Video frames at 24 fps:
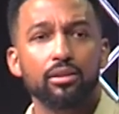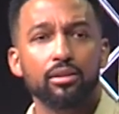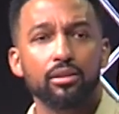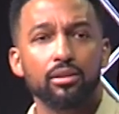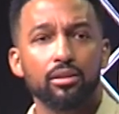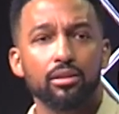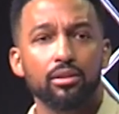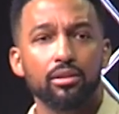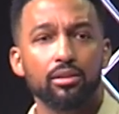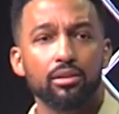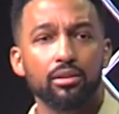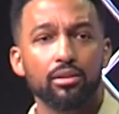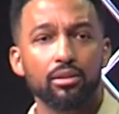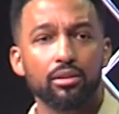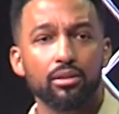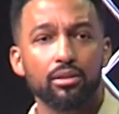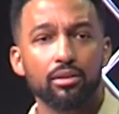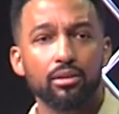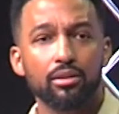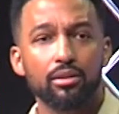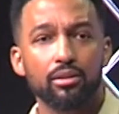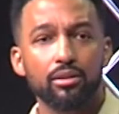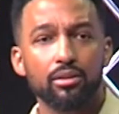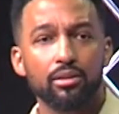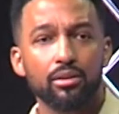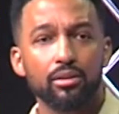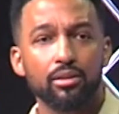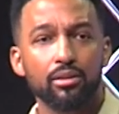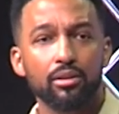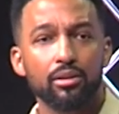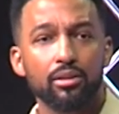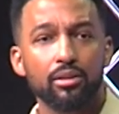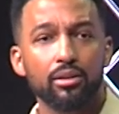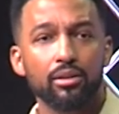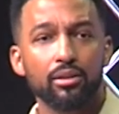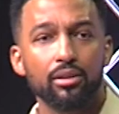
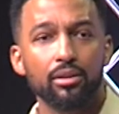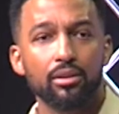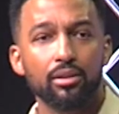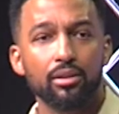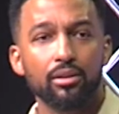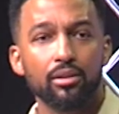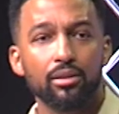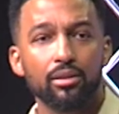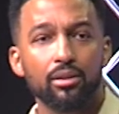[no speech]